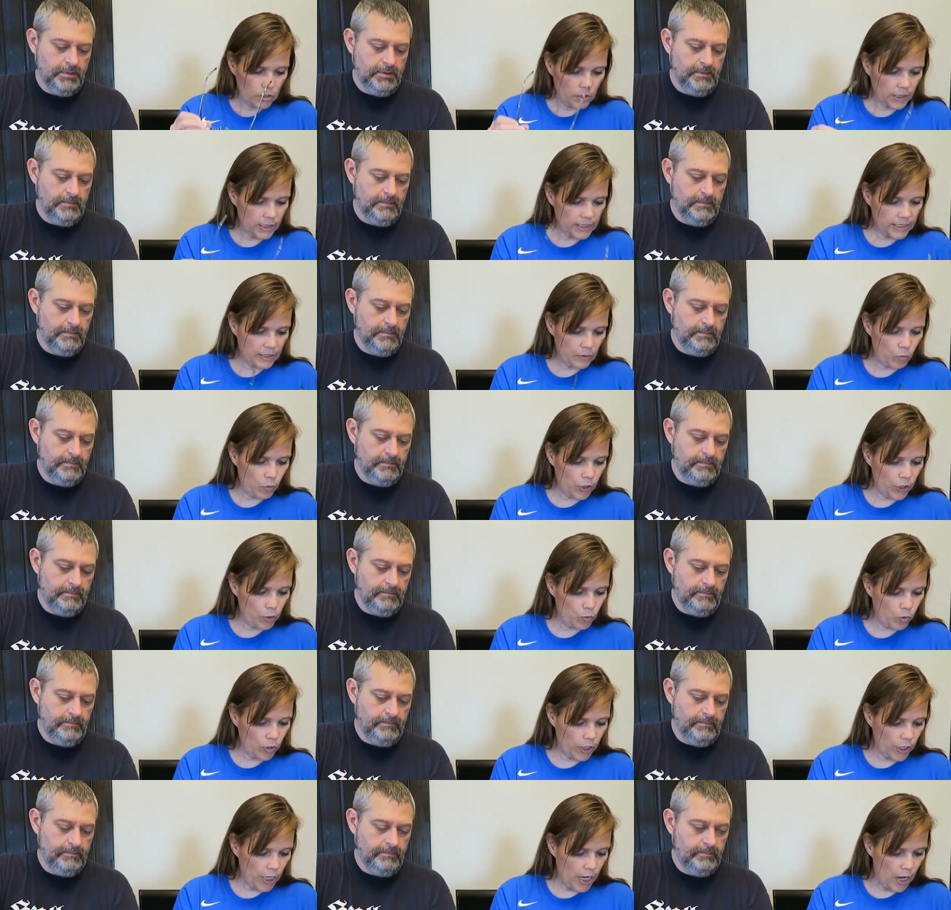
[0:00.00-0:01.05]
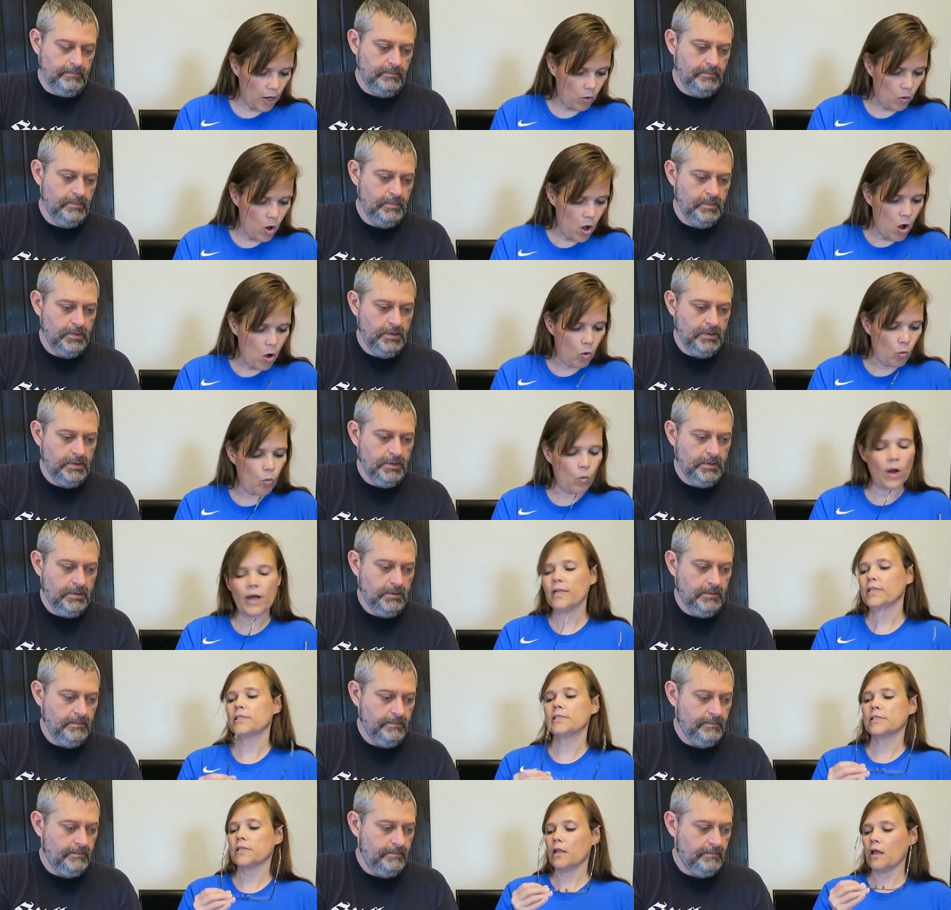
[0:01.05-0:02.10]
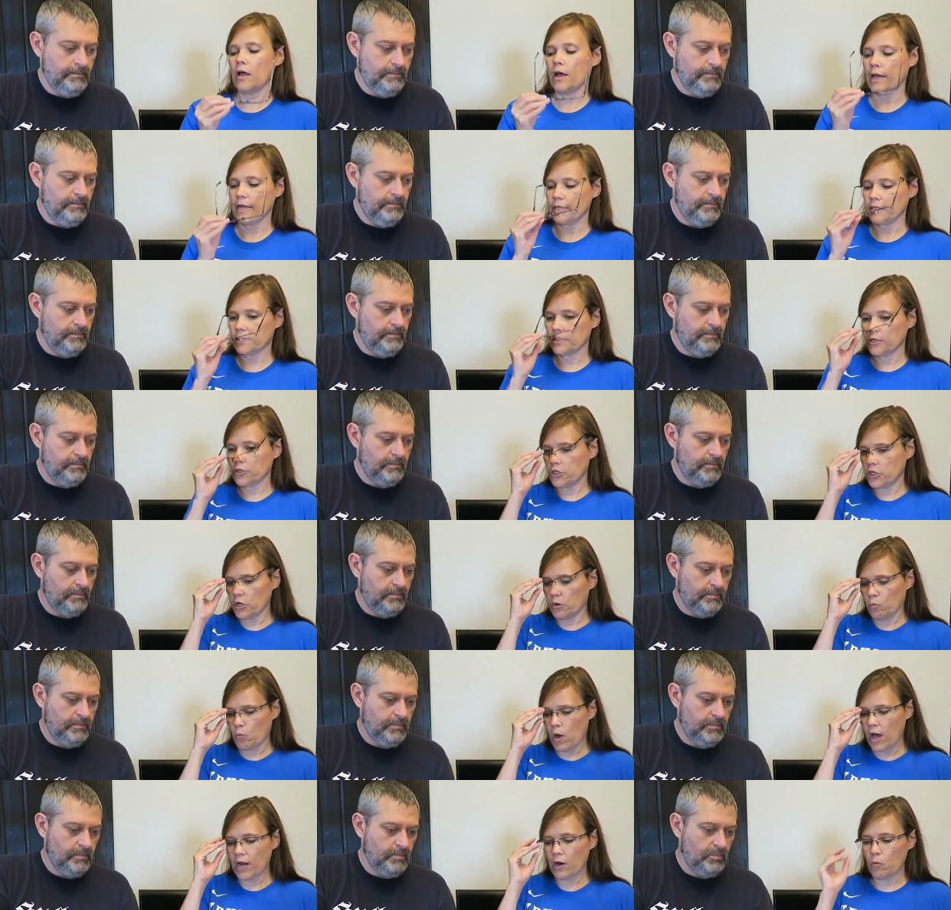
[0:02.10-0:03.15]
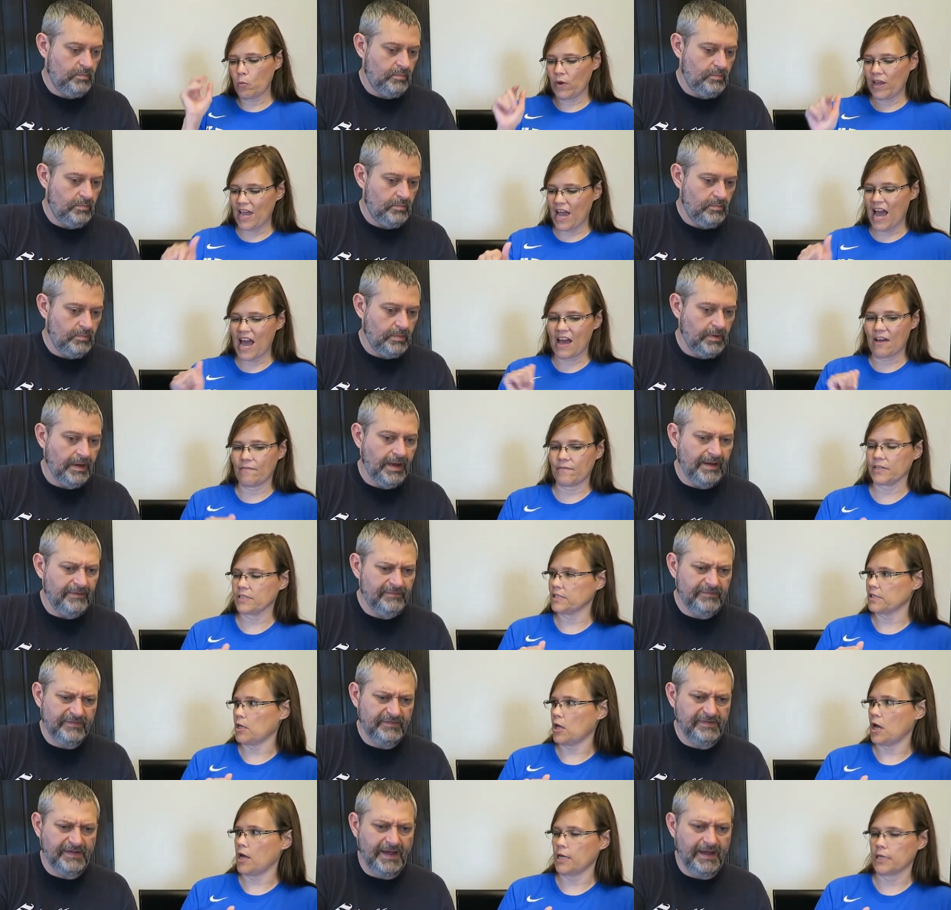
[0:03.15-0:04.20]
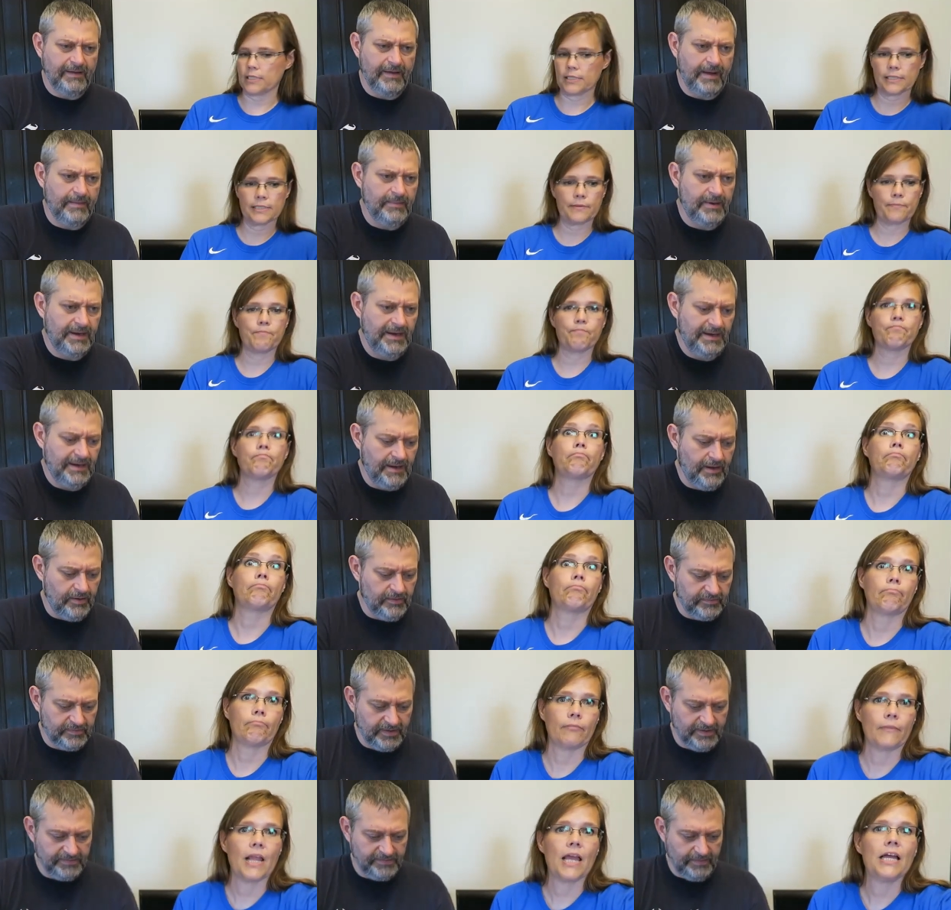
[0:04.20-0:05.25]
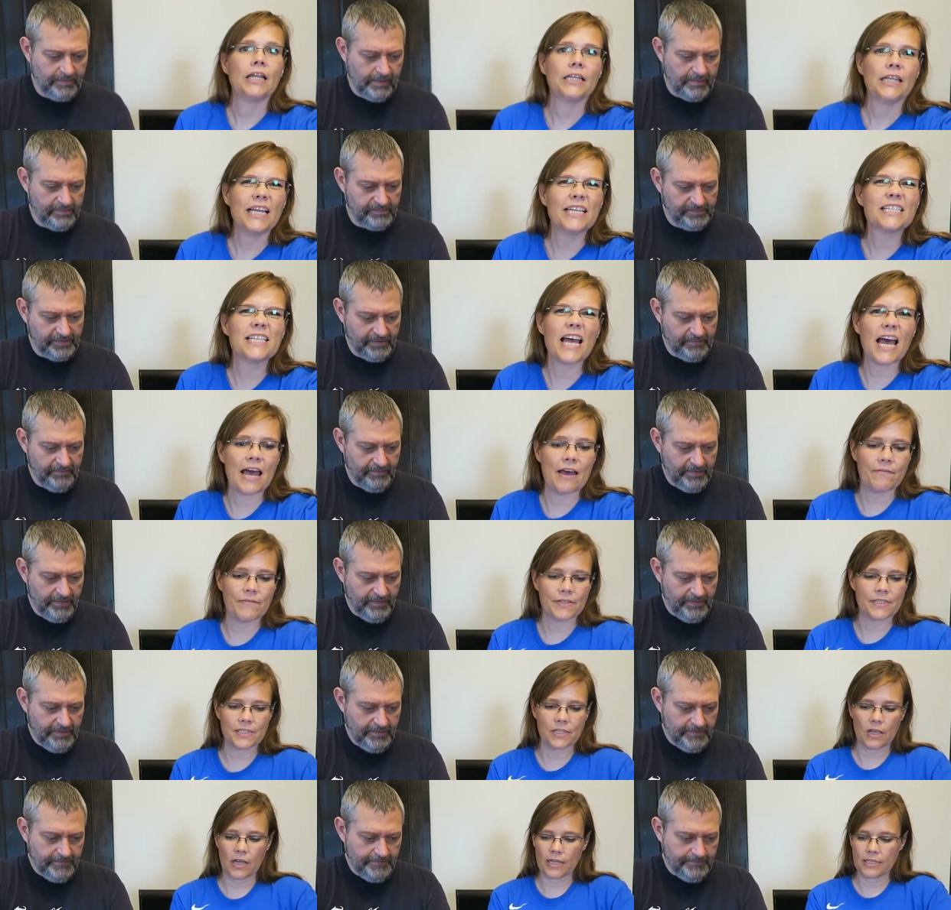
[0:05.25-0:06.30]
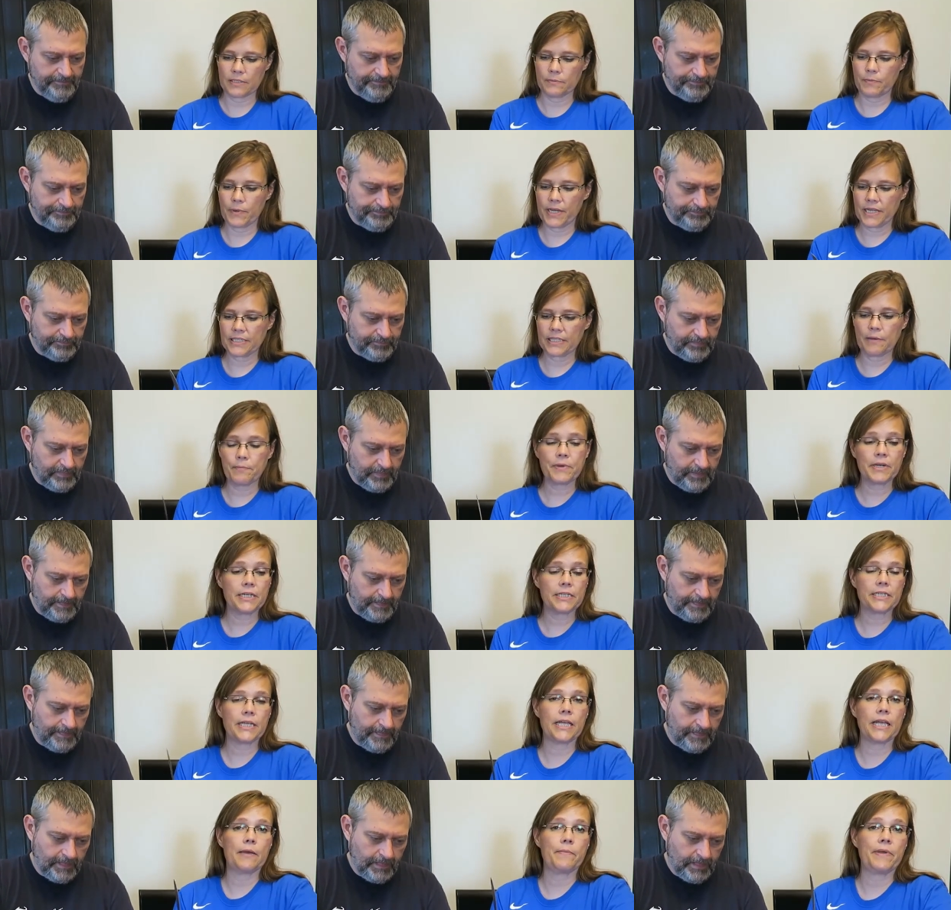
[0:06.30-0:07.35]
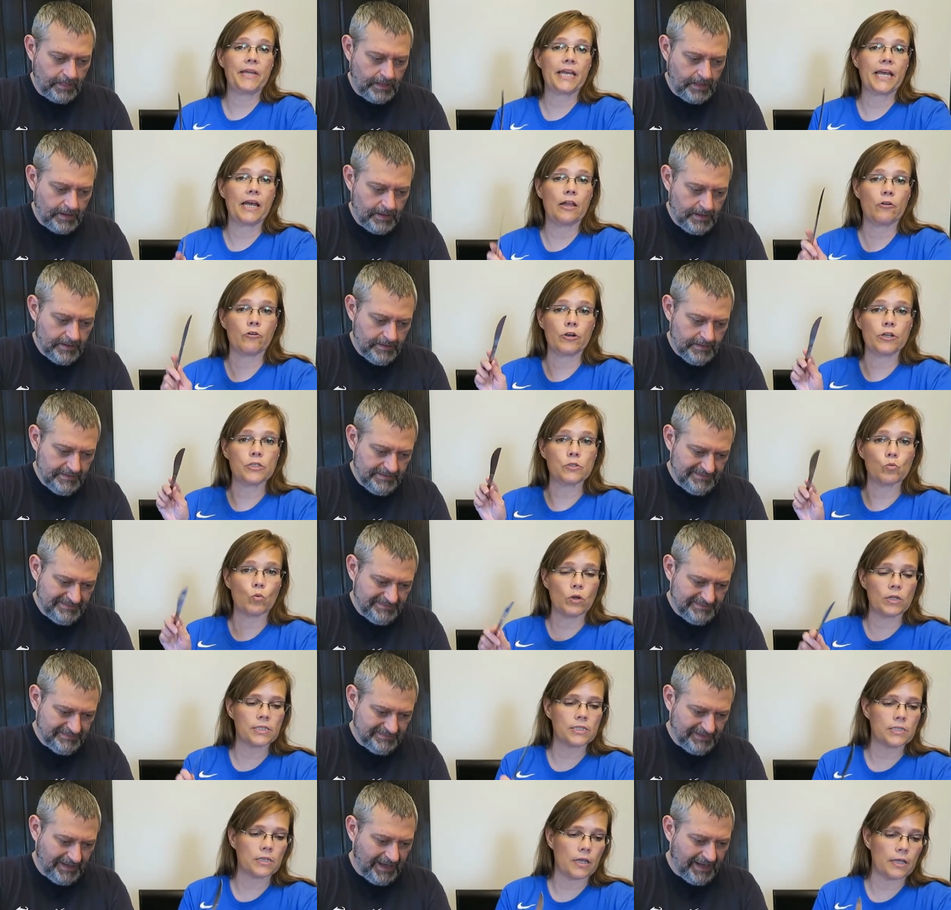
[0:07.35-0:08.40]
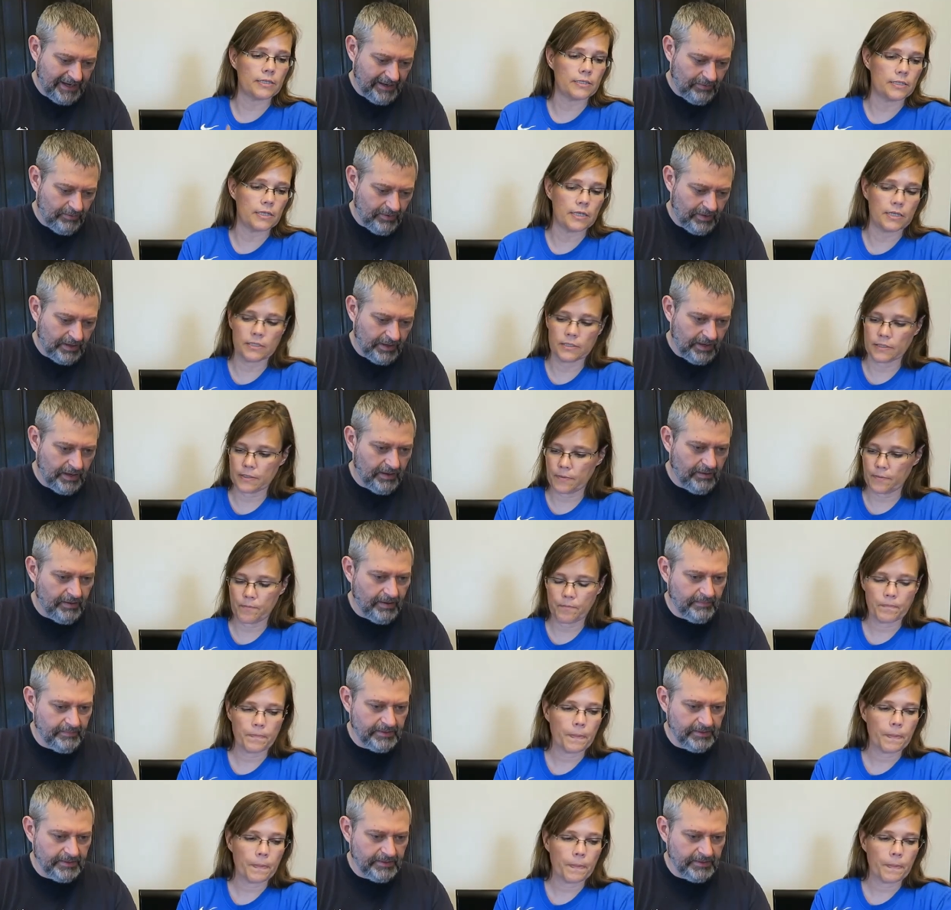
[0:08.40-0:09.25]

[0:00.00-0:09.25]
Speaker 1: let's see. What do you want to know? One slice. Why don't we half? A That's what I'm slice?
Speaker 2: saying. I'm not eating the whole slice. Let's
Speaker 1: half a slice because I'm going to tell you how many calories one slice is. No,